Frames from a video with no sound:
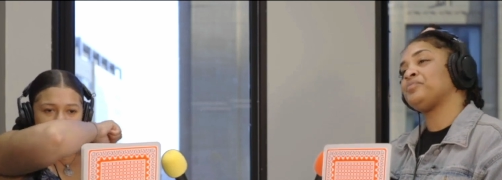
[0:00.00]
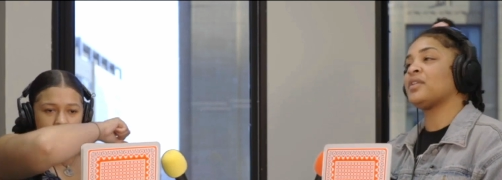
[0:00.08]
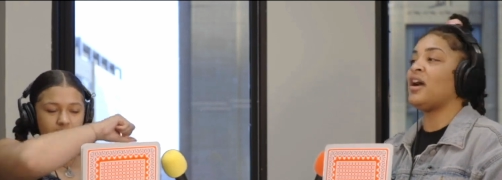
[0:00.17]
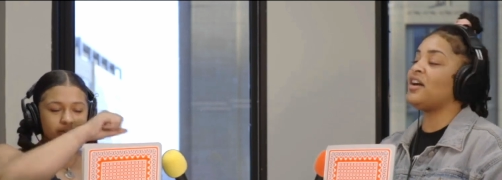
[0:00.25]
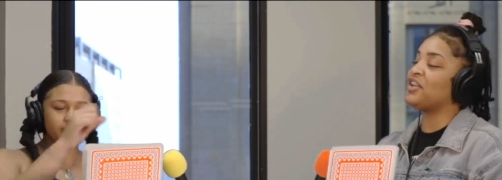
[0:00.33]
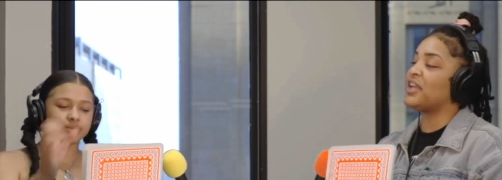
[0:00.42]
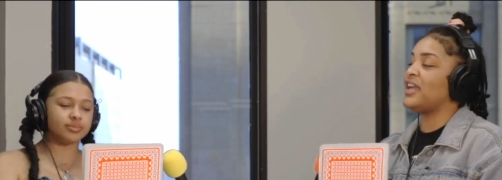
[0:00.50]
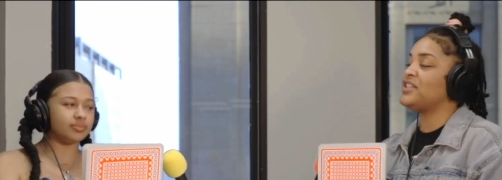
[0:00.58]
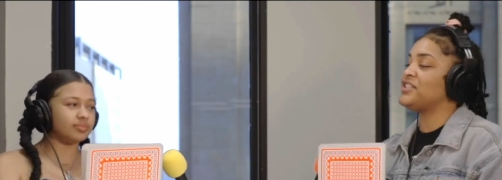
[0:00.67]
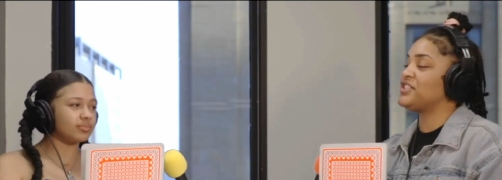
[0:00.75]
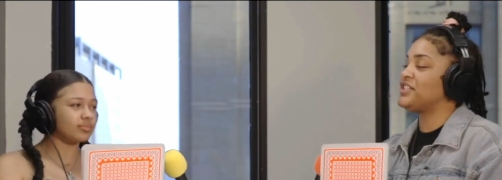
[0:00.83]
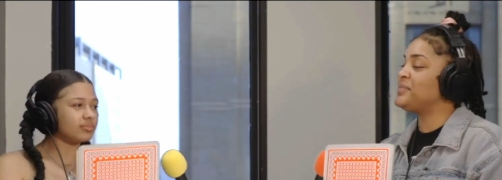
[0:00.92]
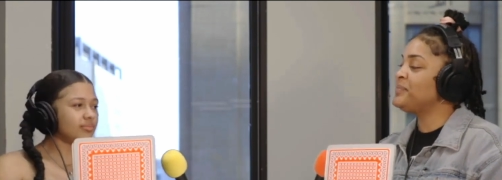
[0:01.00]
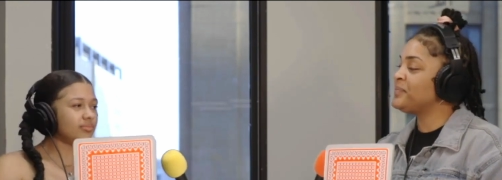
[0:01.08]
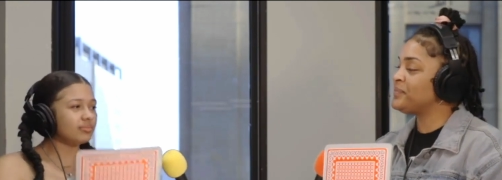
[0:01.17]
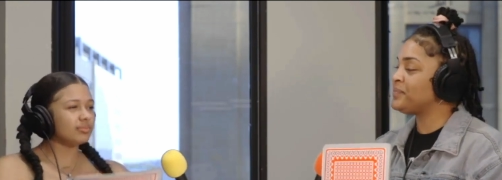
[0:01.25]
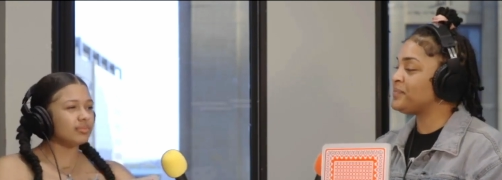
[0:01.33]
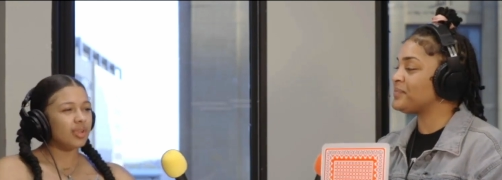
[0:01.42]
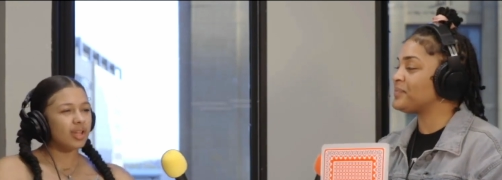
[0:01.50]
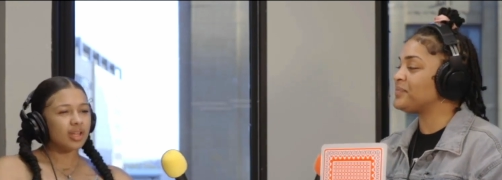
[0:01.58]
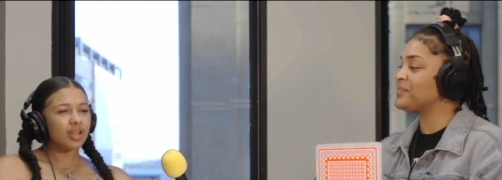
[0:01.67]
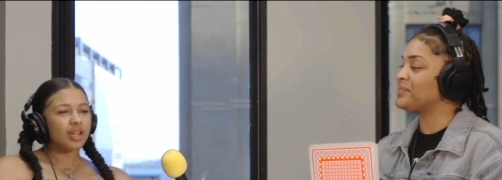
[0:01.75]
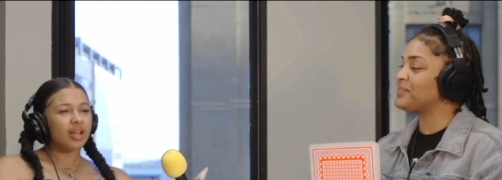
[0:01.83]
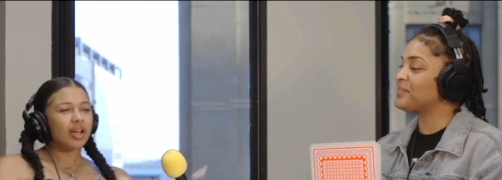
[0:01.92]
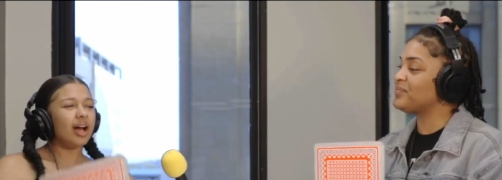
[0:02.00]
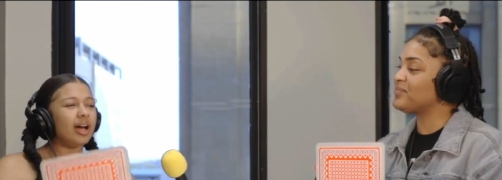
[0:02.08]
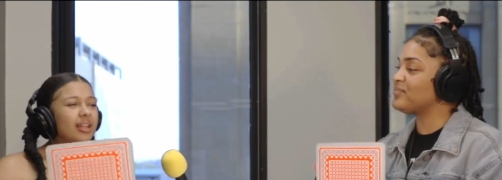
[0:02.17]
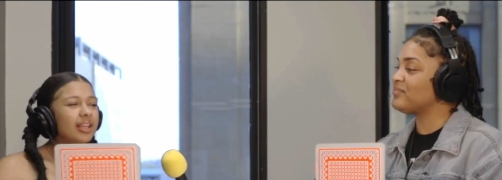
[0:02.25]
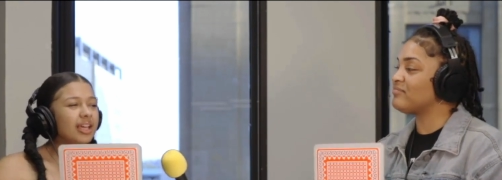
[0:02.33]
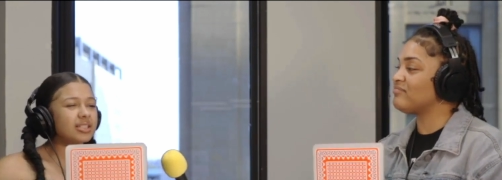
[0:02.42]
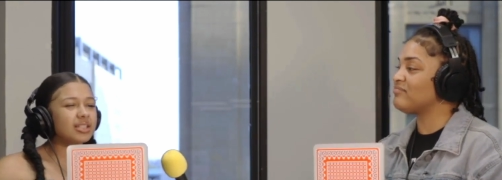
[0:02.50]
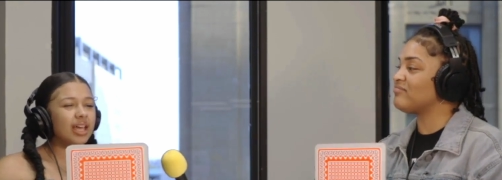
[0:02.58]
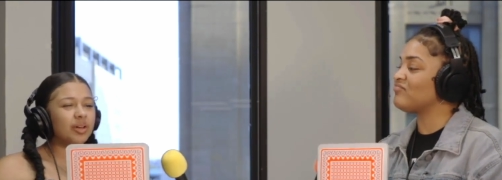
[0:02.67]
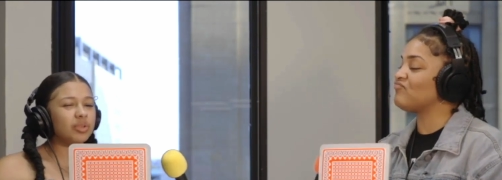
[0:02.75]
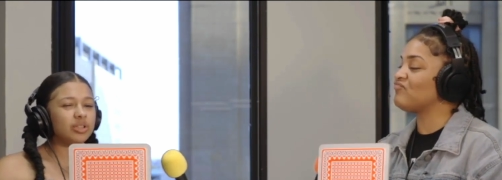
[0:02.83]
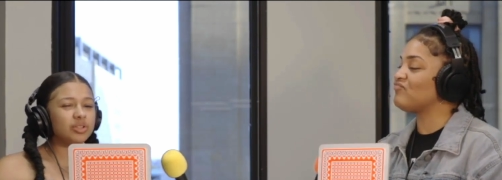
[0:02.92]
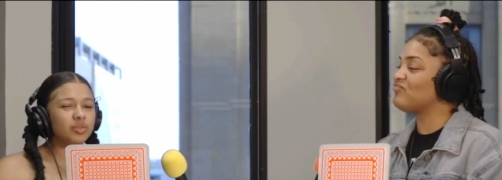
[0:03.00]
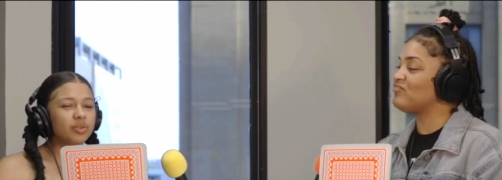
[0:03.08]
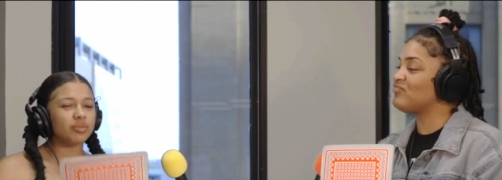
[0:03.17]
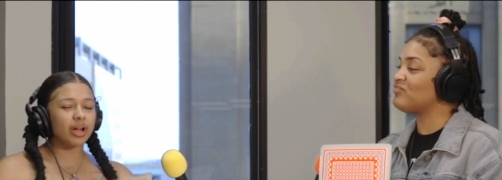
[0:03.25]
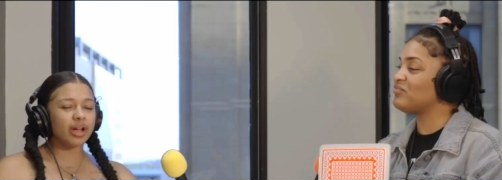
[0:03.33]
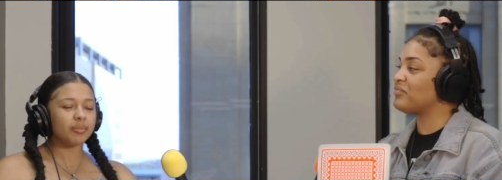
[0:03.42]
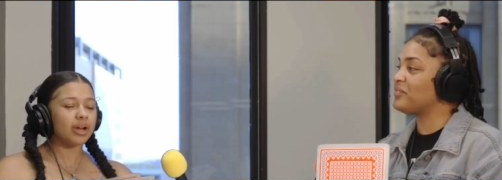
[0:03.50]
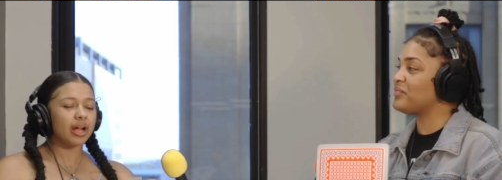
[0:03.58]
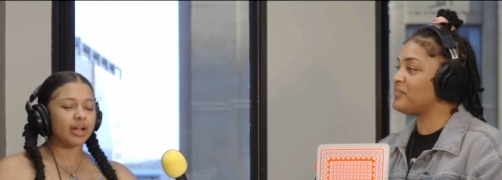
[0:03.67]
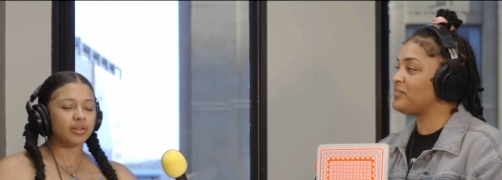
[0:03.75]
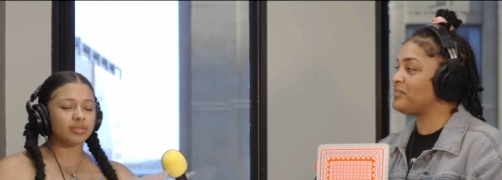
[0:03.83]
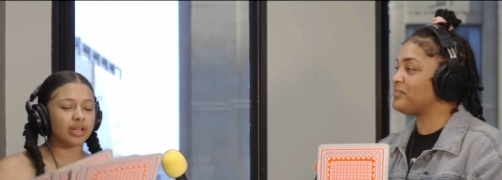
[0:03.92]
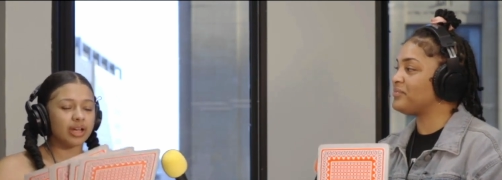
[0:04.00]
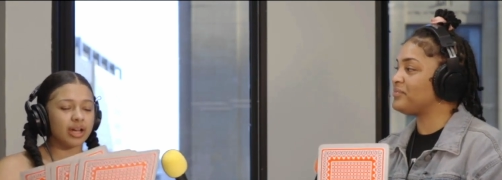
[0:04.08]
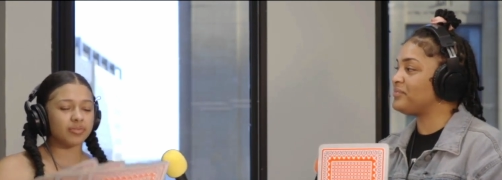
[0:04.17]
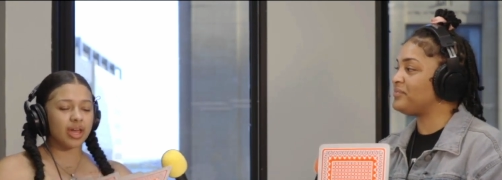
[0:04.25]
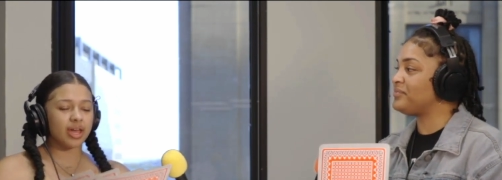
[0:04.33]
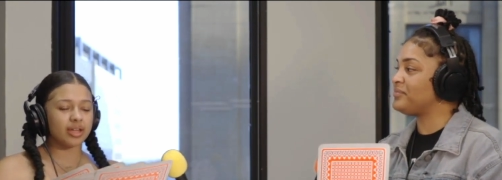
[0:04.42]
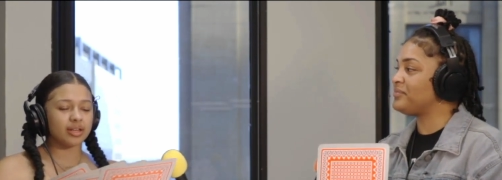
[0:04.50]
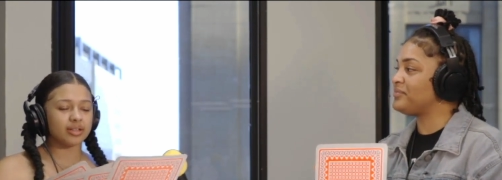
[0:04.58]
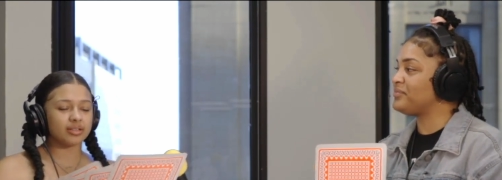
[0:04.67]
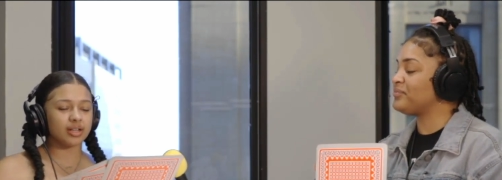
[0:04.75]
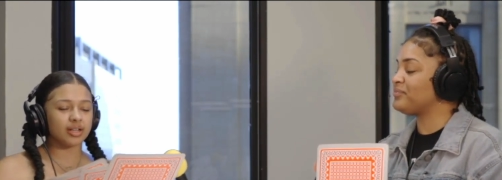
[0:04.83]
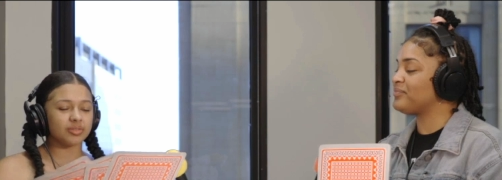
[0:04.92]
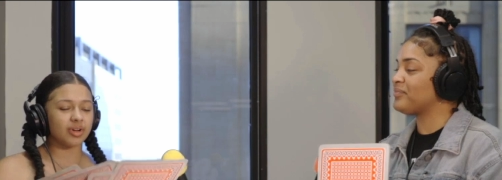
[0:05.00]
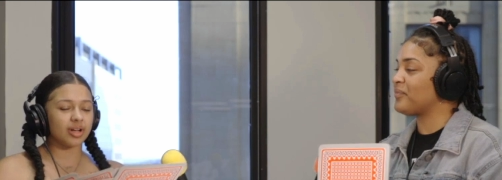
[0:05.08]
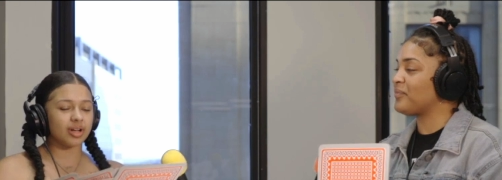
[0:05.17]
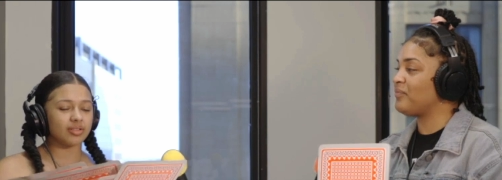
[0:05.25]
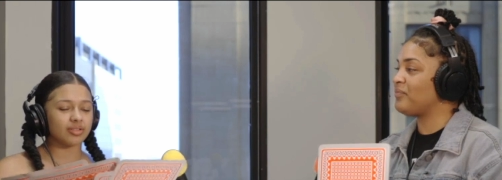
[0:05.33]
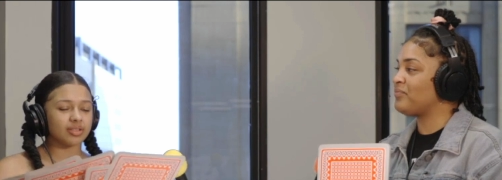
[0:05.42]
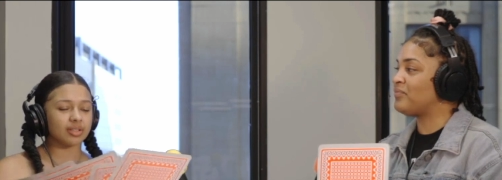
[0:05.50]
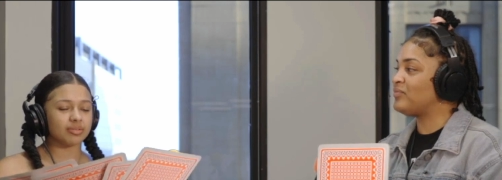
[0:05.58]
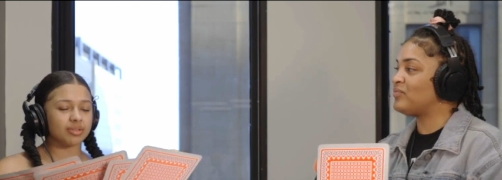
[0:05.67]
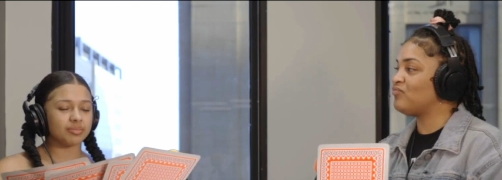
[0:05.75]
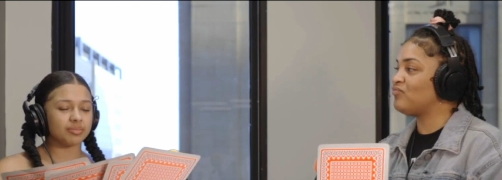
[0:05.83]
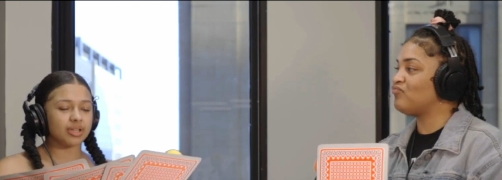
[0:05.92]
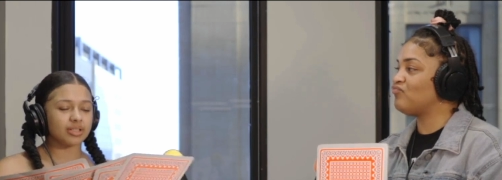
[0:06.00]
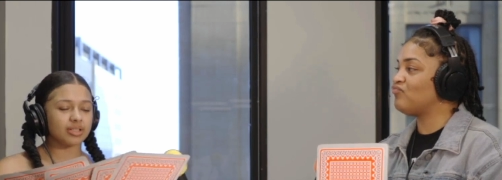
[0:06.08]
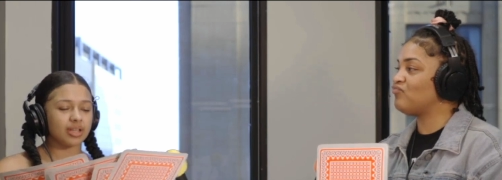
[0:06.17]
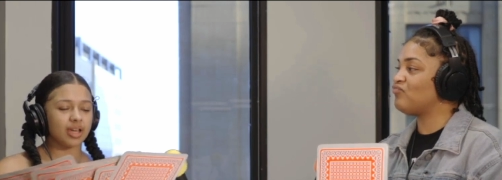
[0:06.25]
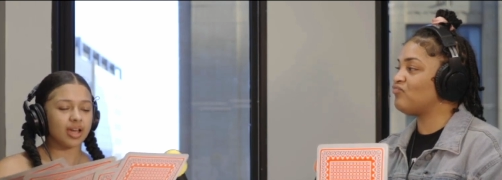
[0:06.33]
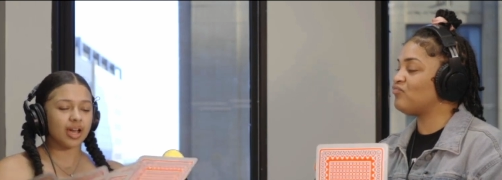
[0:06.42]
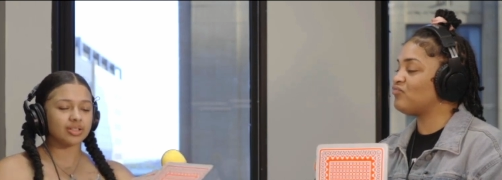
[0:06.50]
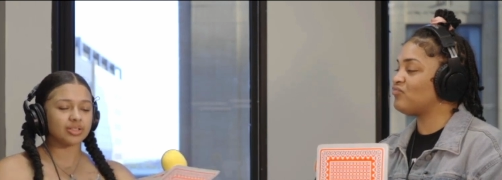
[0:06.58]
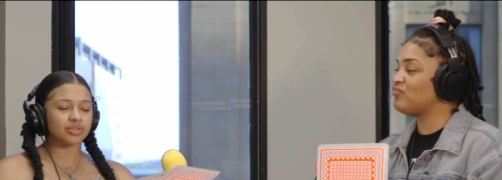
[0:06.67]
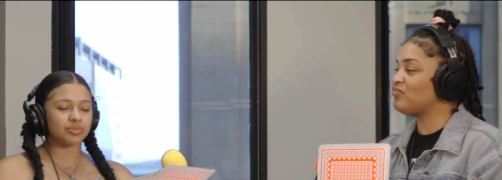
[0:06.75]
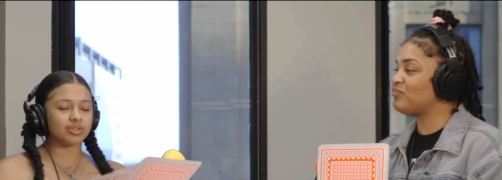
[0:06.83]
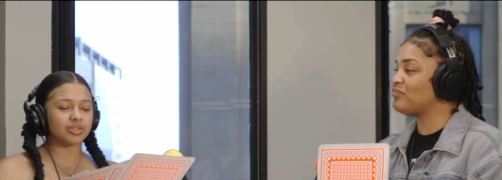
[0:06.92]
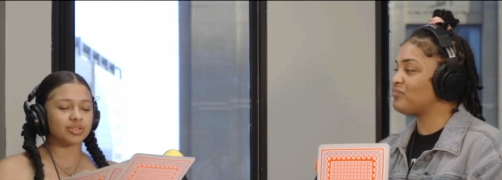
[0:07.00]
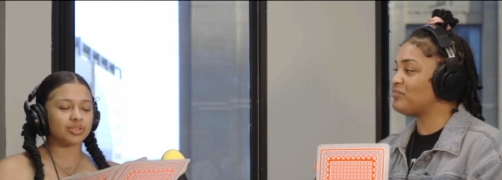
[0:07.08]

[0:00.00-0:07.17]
Speaker 1: on occasion
Speaker 2: unless like we do it right but i don't think i've had it done right or something because mm. like i just want you